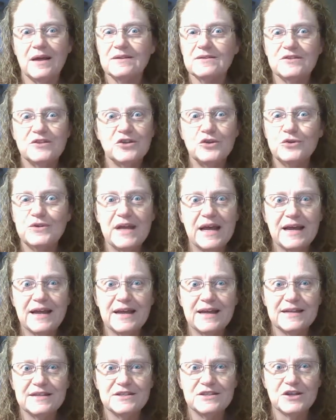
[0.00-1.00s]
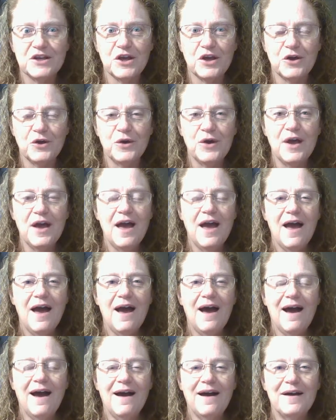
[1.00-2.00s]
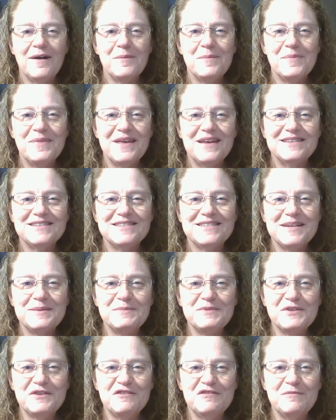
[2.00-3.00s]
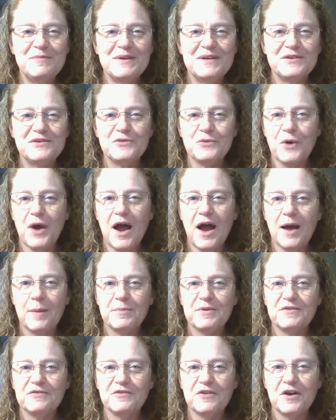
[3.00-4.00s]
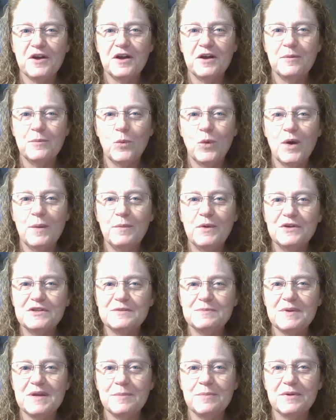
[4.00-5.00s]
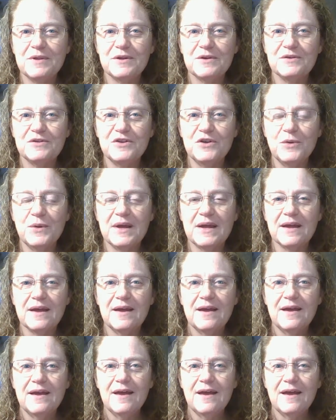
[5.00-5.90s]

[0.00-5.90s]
2 decades ago that seems to have been dropped from what most people are doing.